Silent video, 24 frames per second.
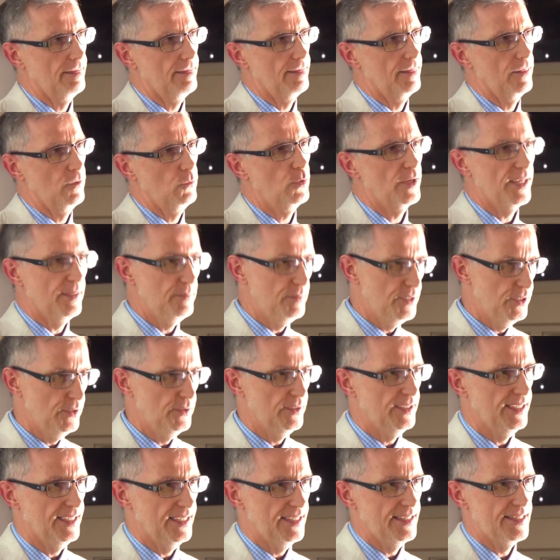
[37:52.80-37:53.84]
What I'm
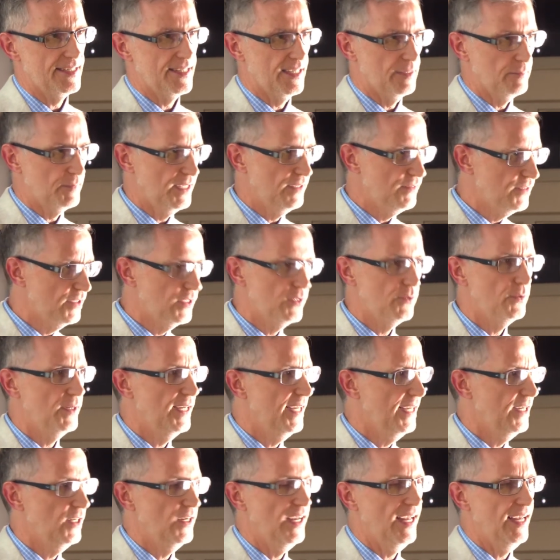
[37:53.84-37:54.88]
doing is I'm giving
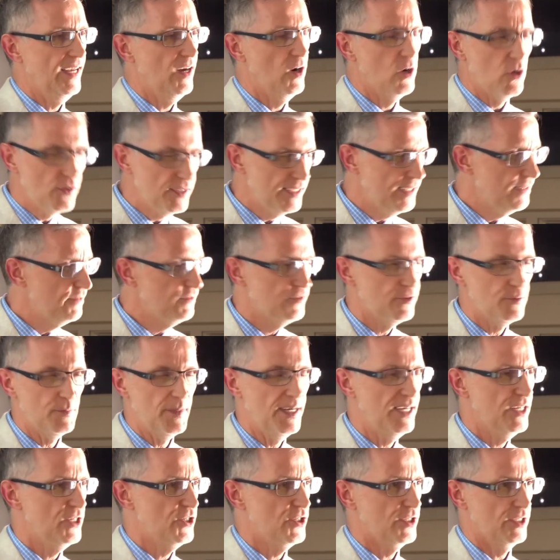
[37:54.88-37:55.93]
away all the
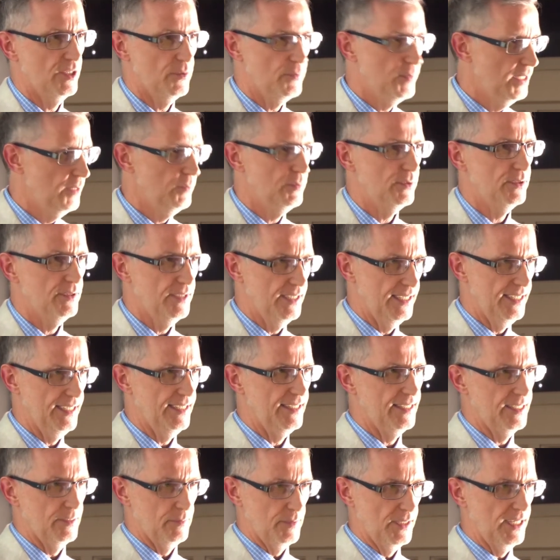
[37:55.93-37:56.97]
information that people
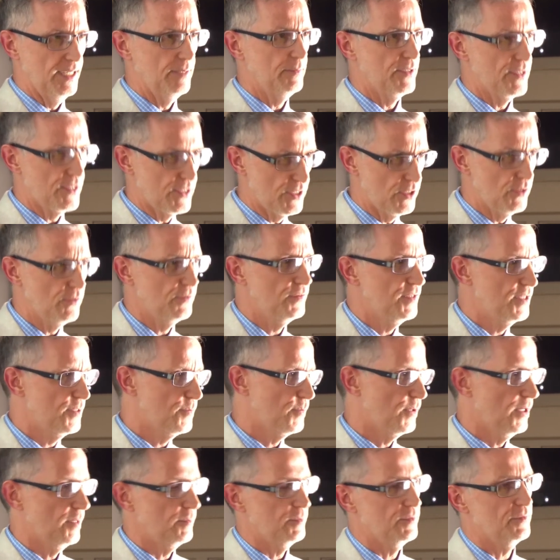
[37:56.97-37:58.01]
need to be able to solve this
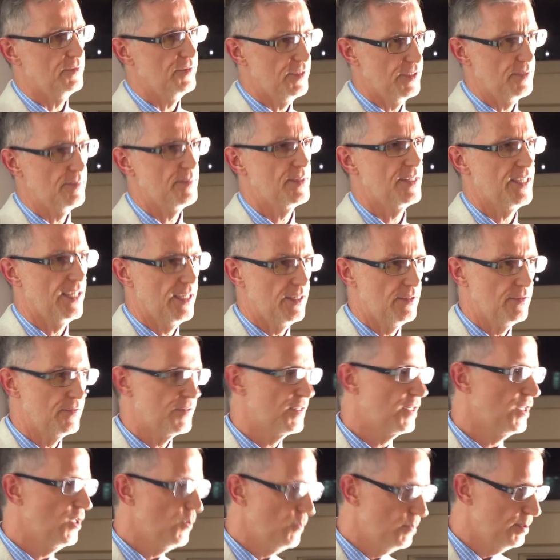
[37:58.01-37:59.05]
problem for themselves
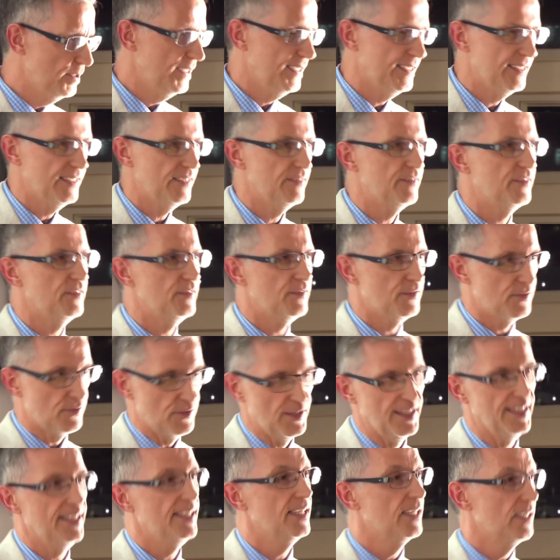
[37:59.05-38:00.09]
completely for free.